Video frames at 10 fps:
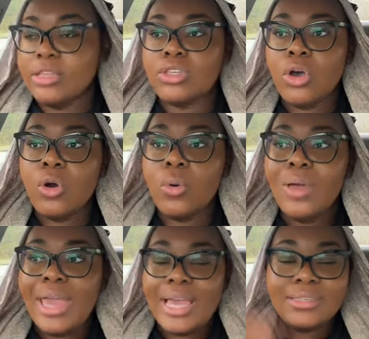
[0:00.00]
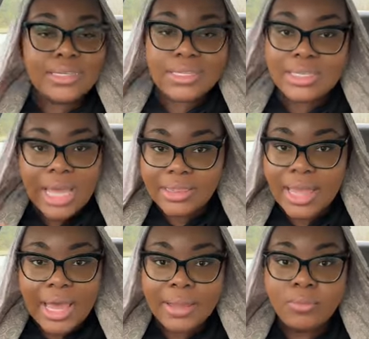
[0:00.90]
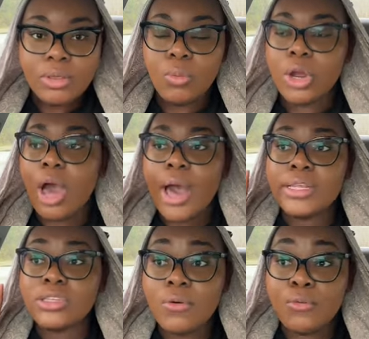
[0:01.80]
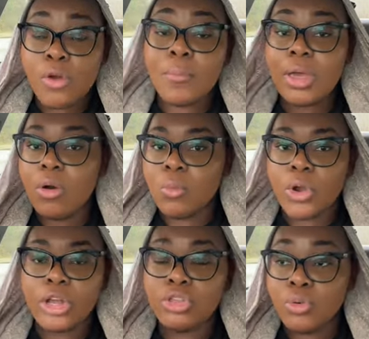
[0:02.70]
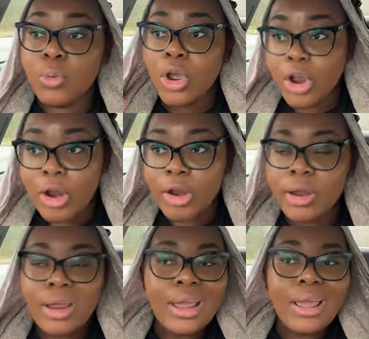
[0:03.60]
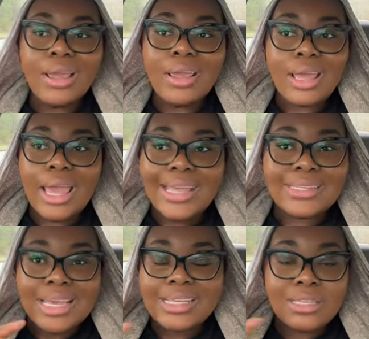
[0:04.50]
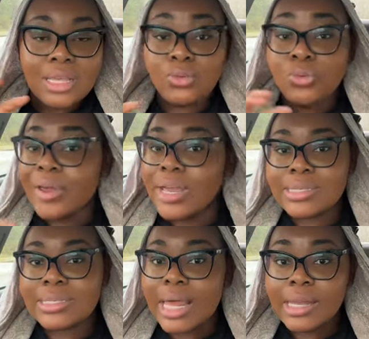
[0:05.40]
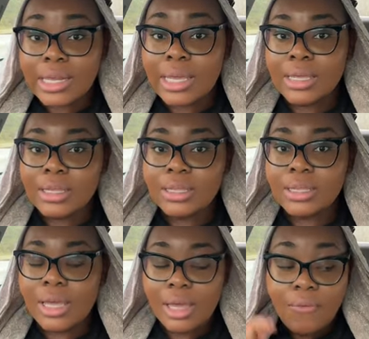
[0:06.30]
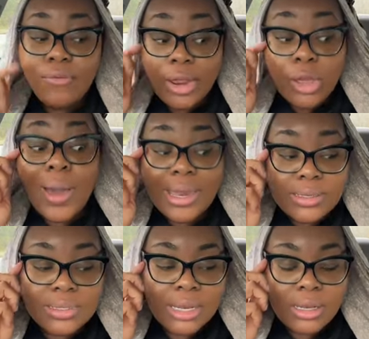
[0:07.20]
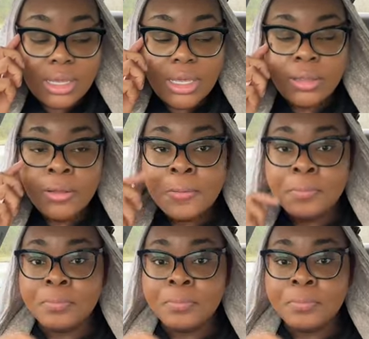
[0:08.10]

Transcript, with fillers: And so instances like that, where God is confirming a word through her, it's, it's, it's very unsettling, very quite unsettling,